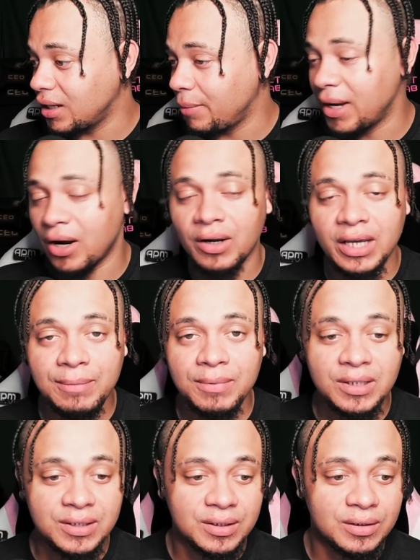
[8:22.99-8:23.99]
I'm not going to keep
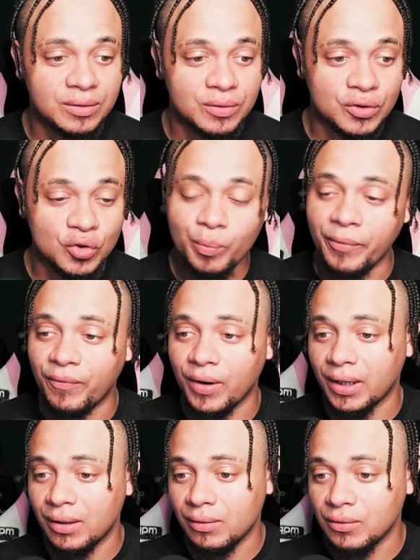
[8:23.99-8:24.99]
this super
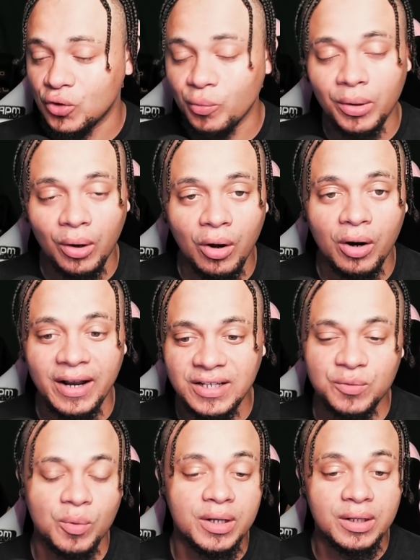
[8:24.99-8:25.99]
fucking super long. I
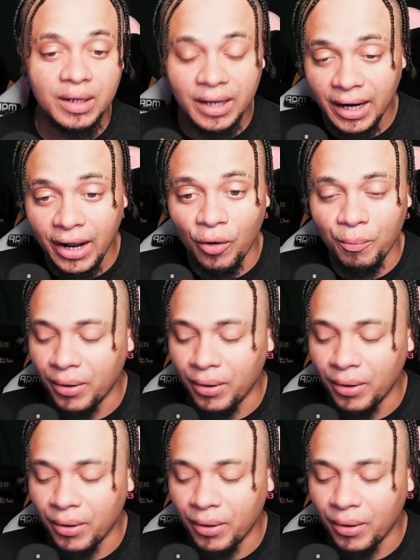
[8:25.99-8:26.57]
just wanted to get it out.